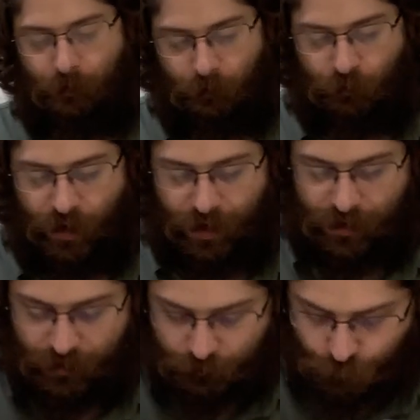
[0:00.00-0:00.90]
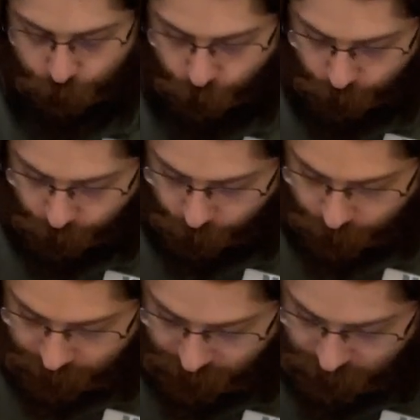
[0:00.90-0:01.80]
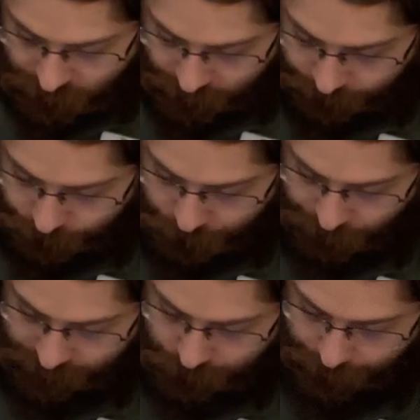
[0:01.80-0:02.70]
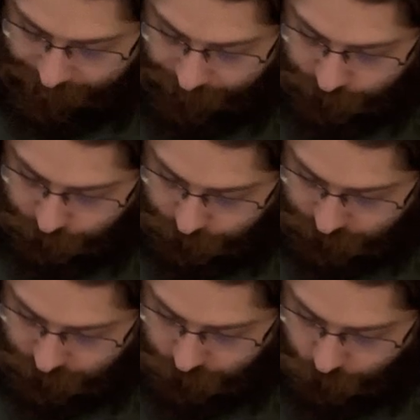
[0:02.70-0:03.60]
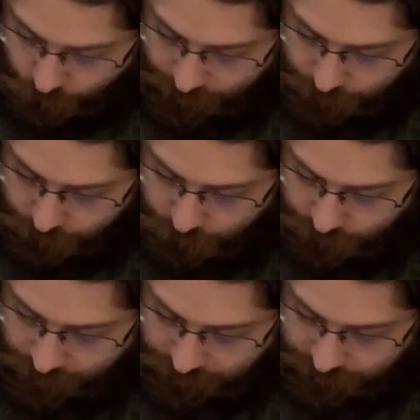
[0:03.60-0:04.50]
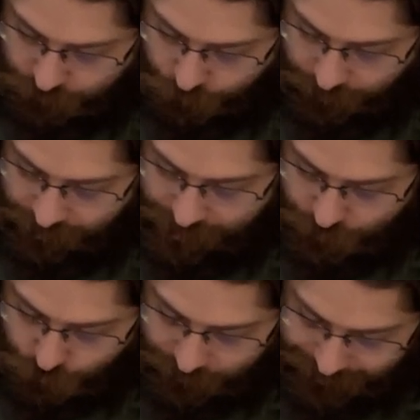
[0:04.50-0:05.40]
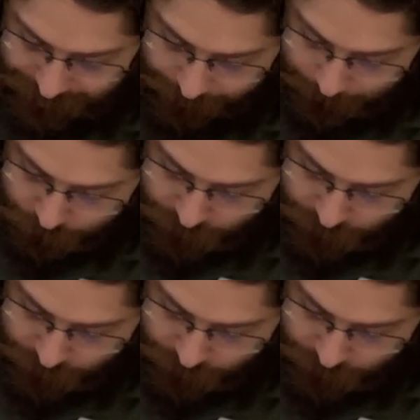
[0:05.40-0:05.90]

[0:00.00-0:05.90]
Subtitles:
my preferred art stuff is patterns, where you've got these really interesting